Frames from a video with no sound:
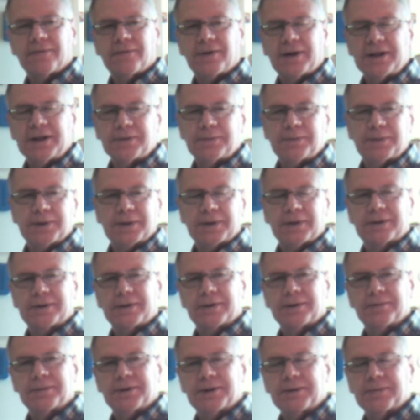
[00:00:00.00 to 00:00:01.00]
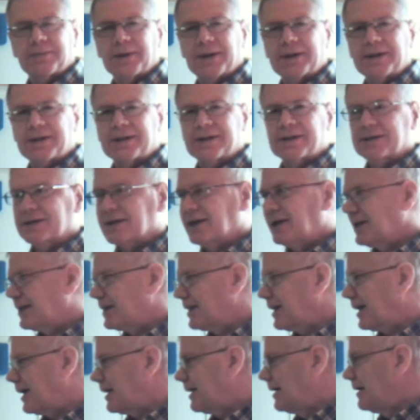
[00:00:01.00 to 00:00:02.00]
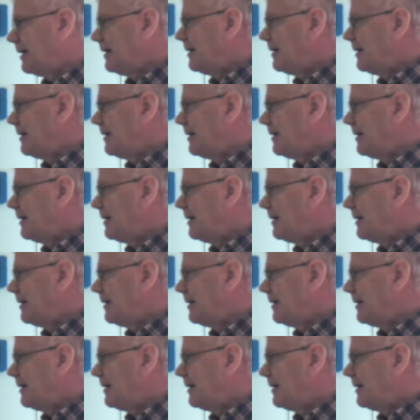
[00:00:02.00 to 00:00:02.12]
Facebook groups and places like that,